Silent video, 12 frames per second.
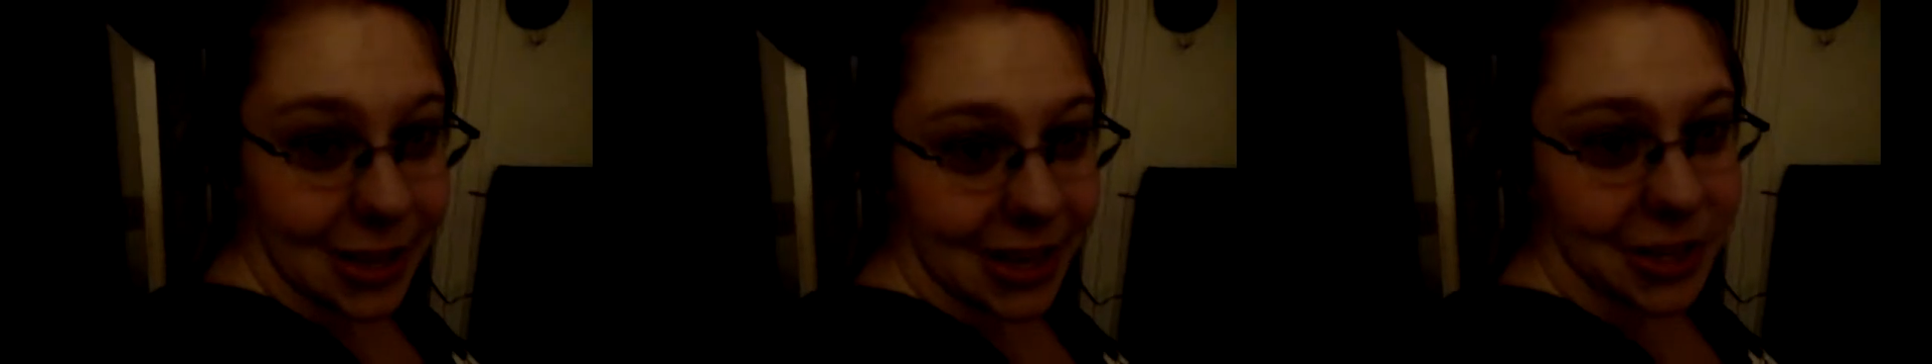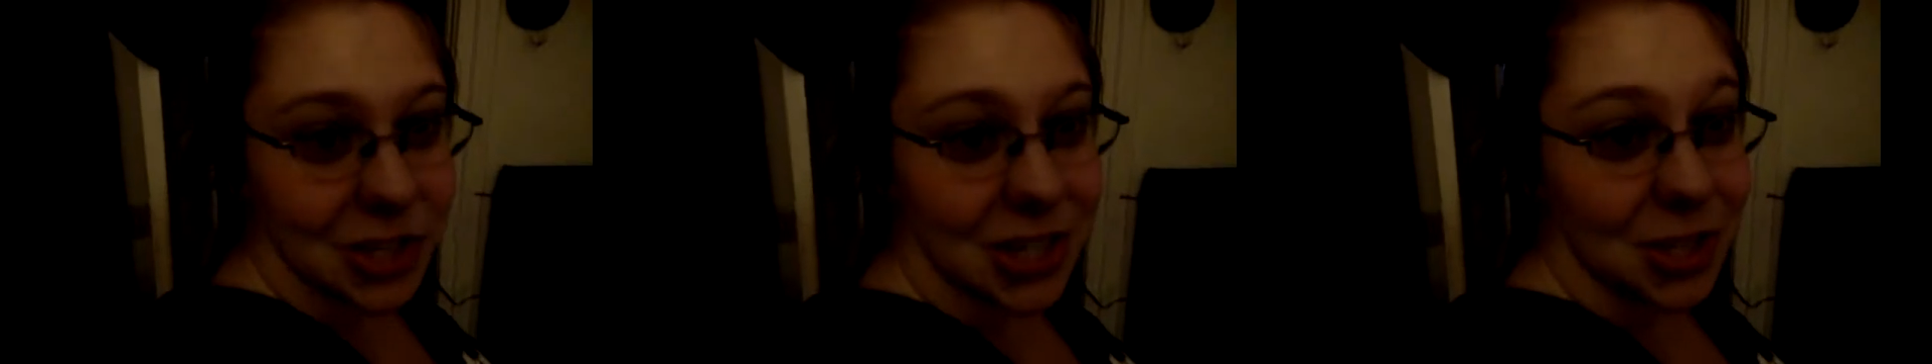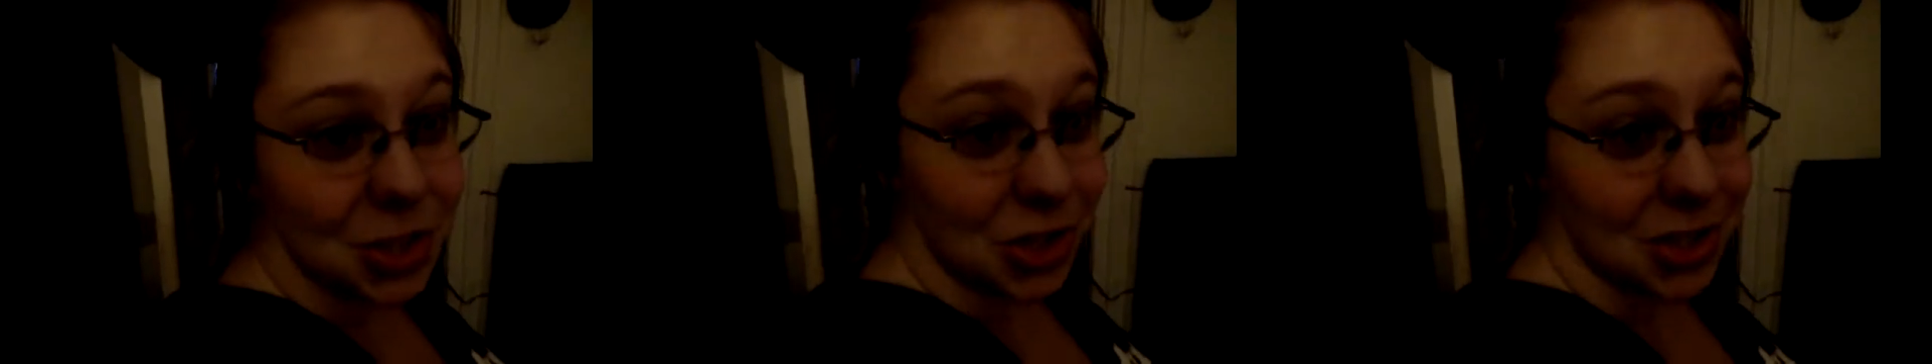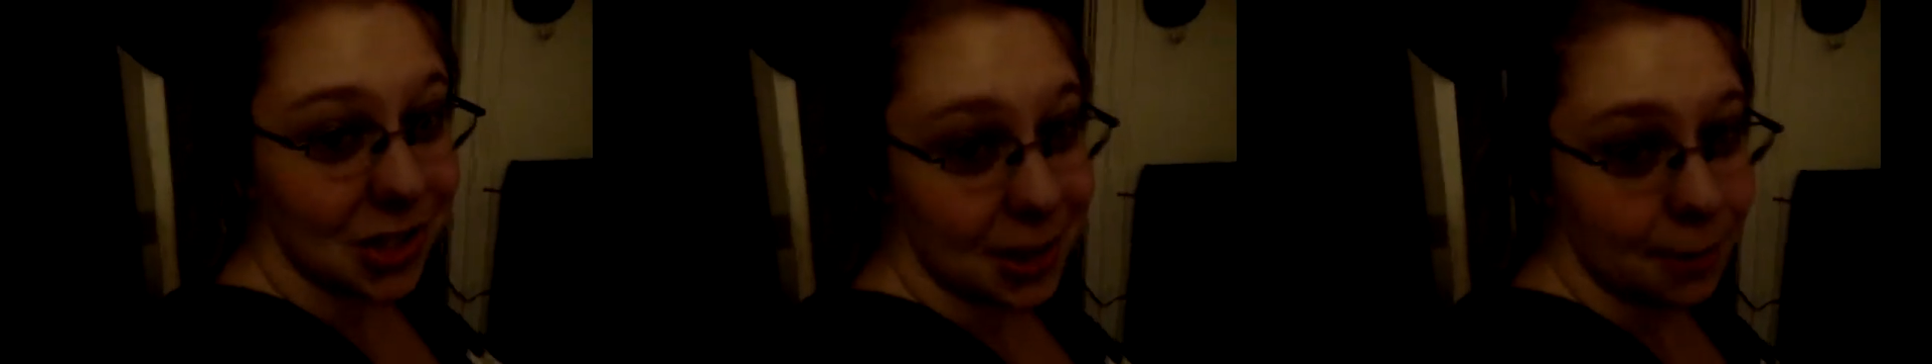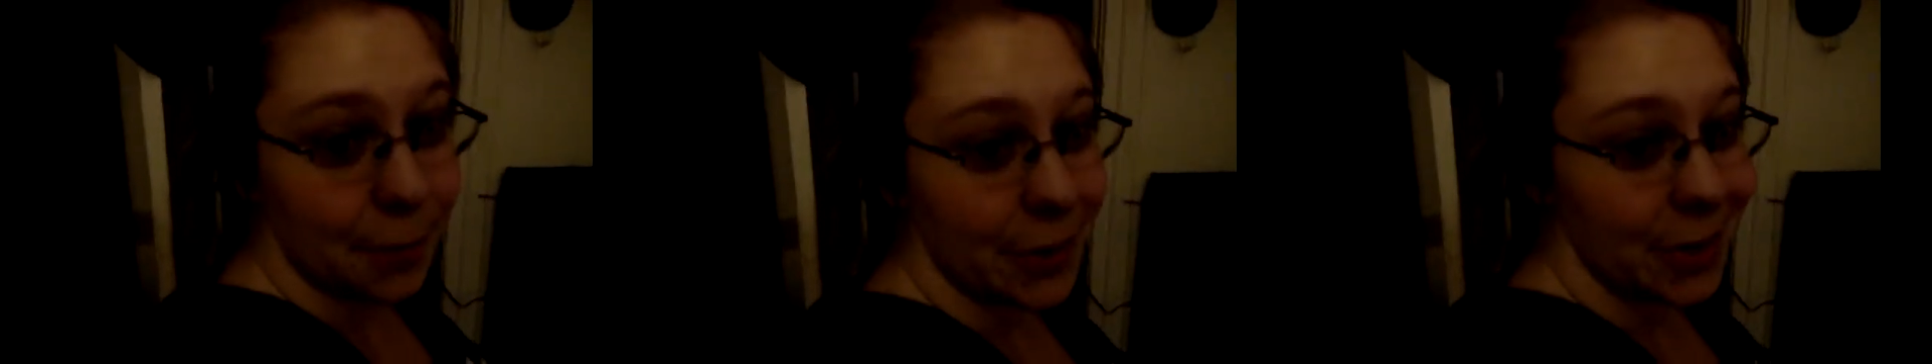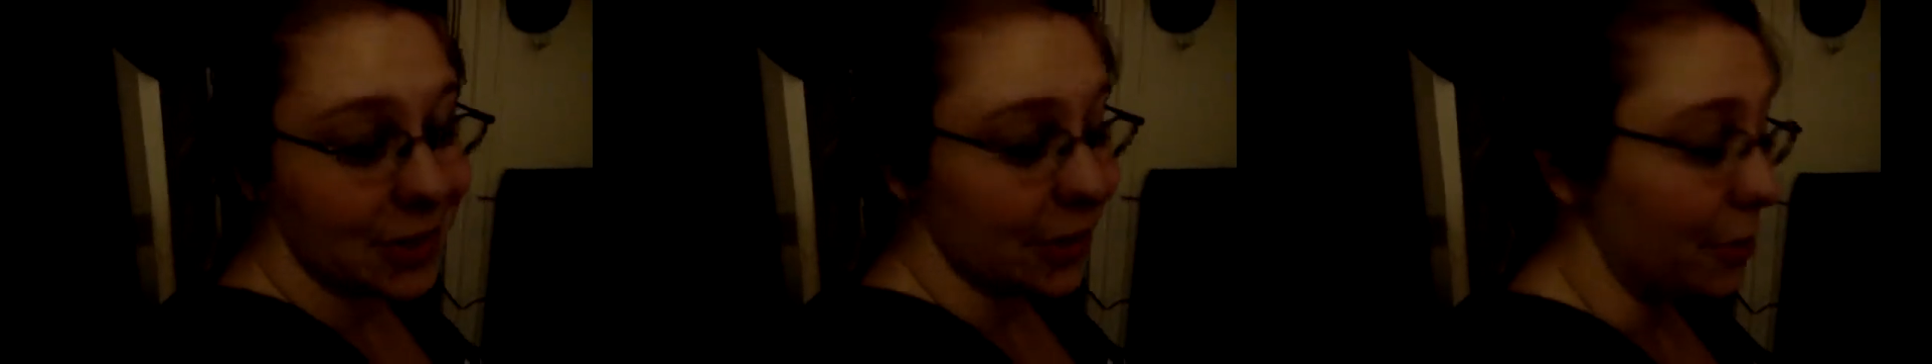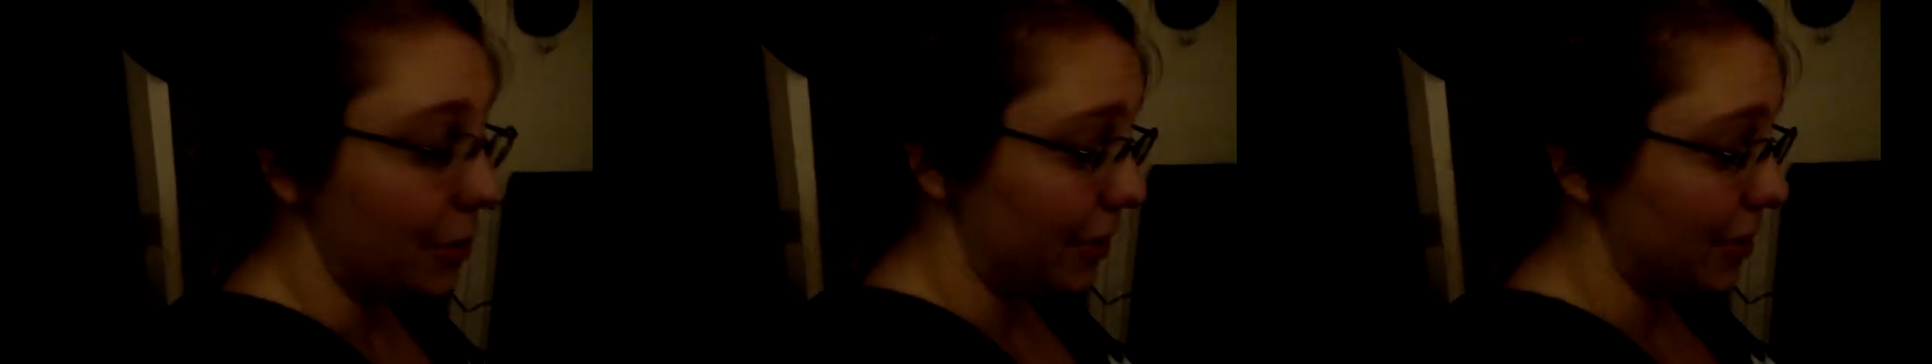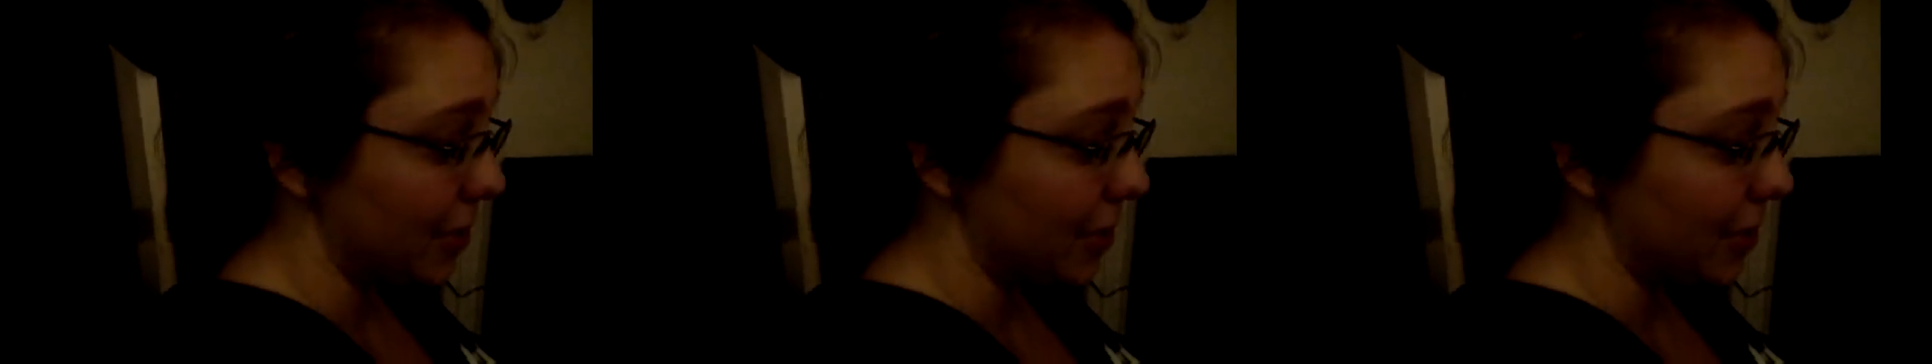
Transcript: in the kitchen, and she started booty scooting.